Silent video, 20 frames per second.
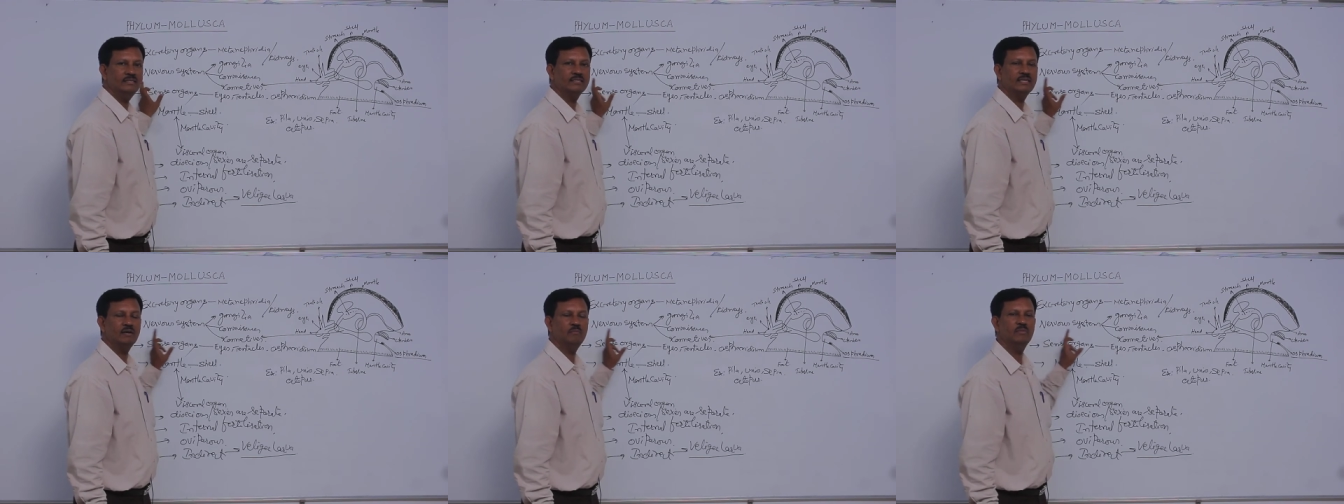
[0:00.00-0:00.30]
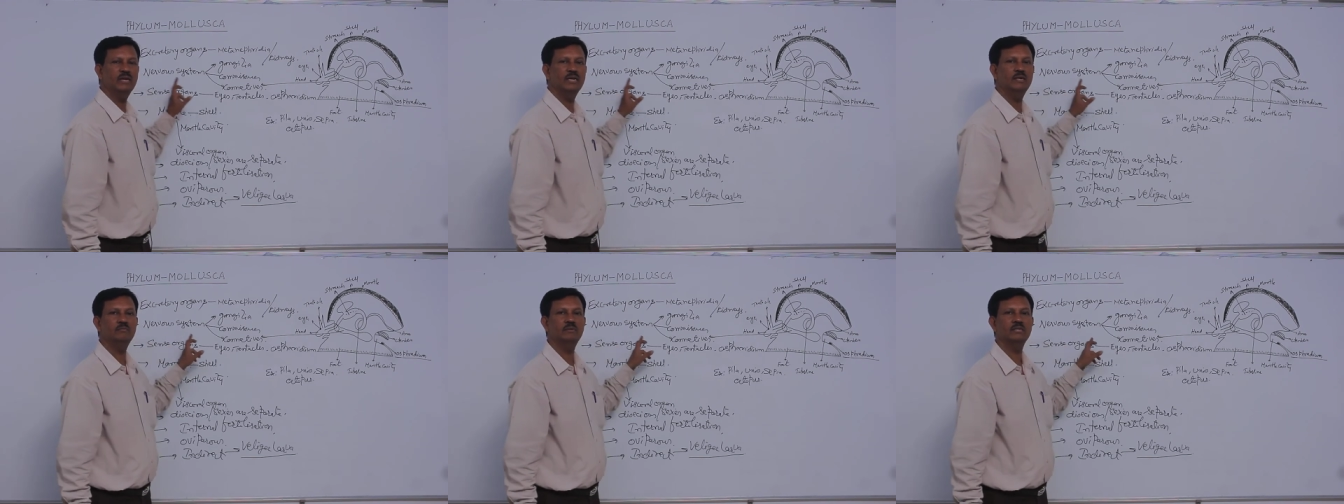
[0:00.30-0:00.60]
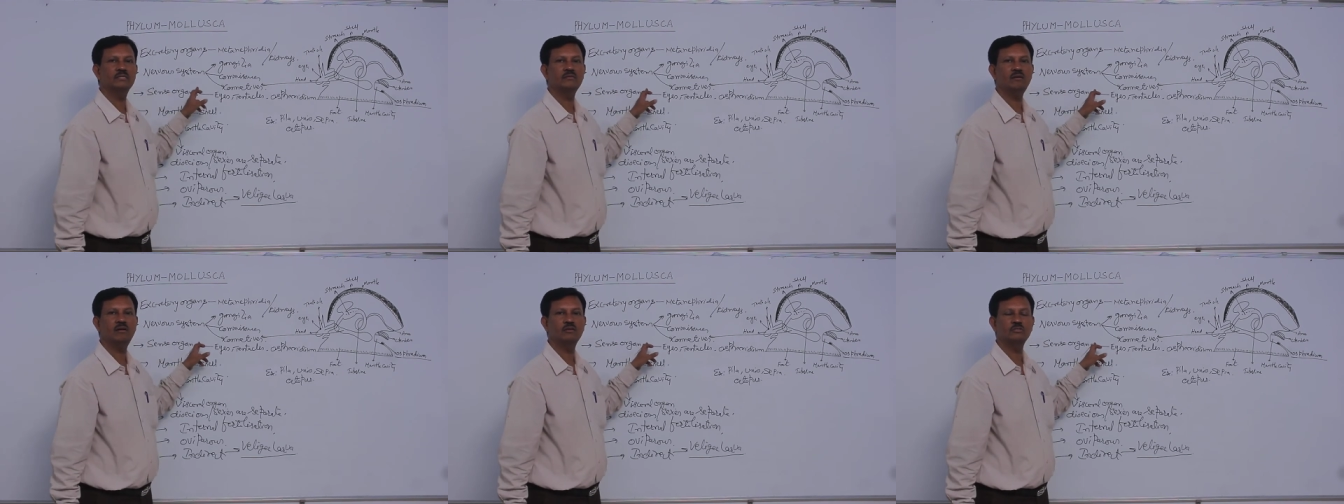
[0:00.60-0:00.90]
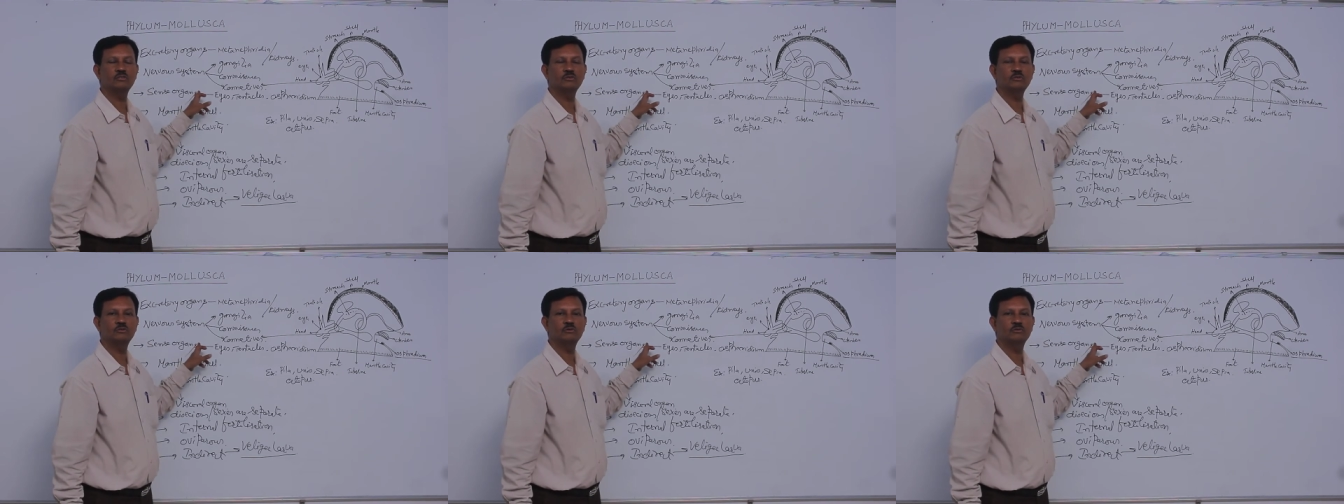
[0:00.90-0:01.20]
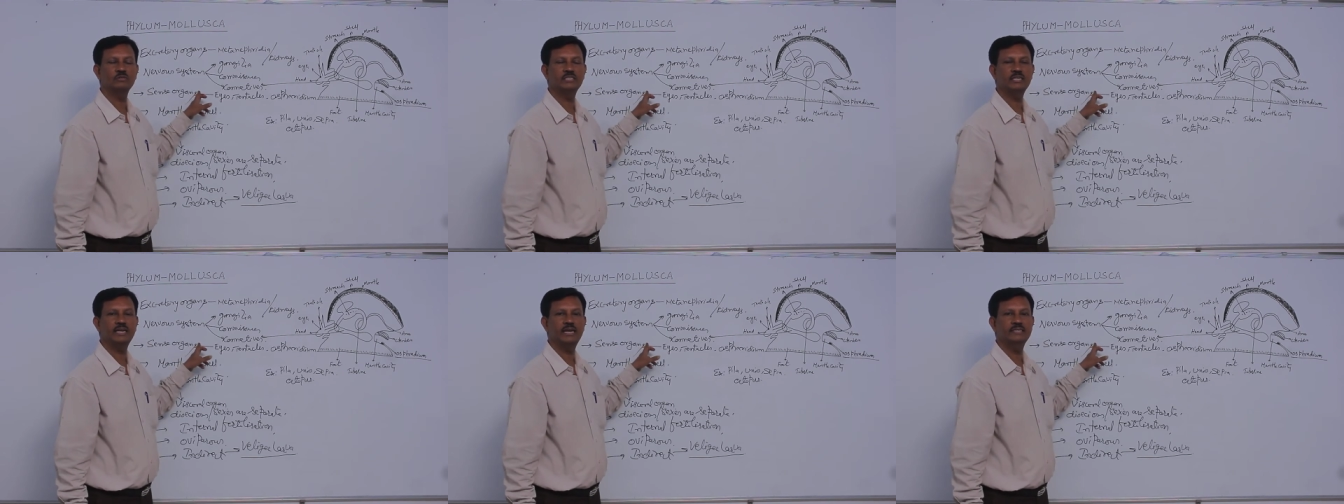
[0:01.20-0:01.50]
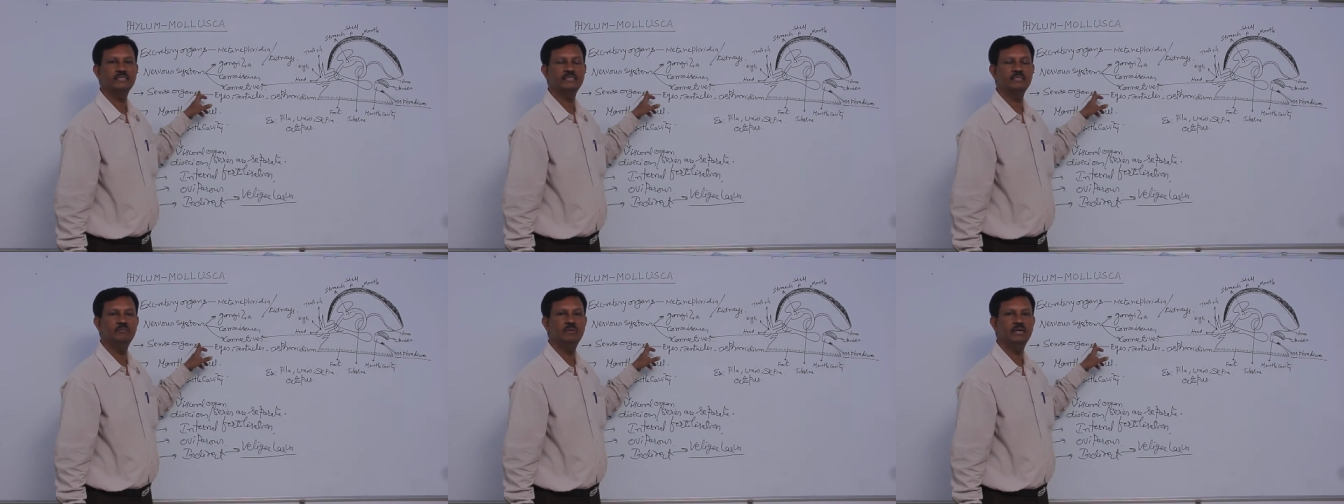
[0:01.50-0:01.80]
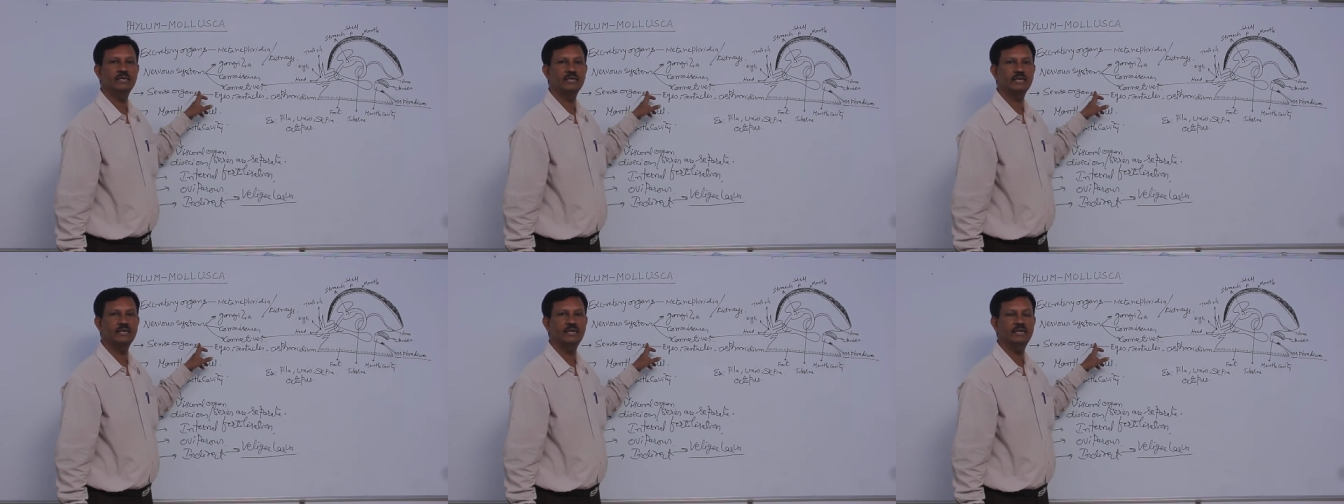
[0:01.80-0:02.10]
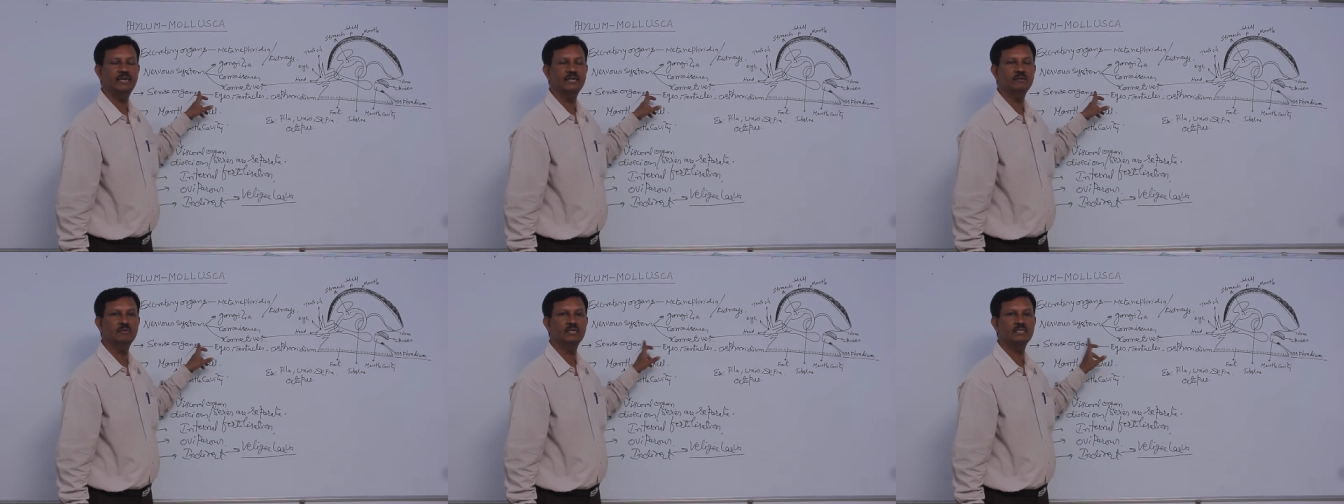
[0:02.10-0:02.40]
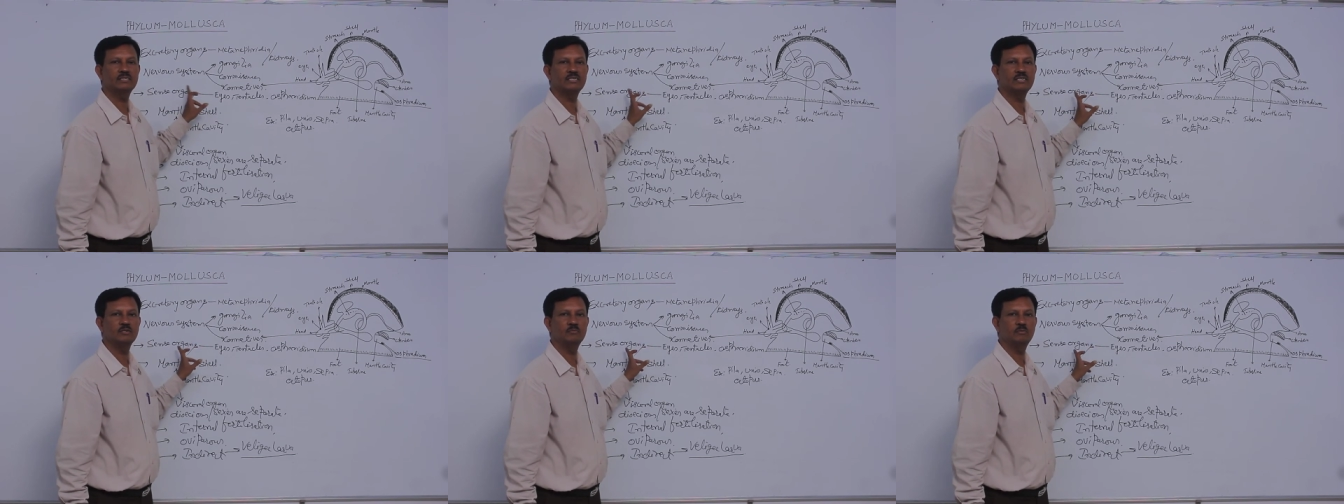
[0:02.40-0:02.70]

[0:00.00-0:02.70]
Some animals also shows the asymmetrical animals,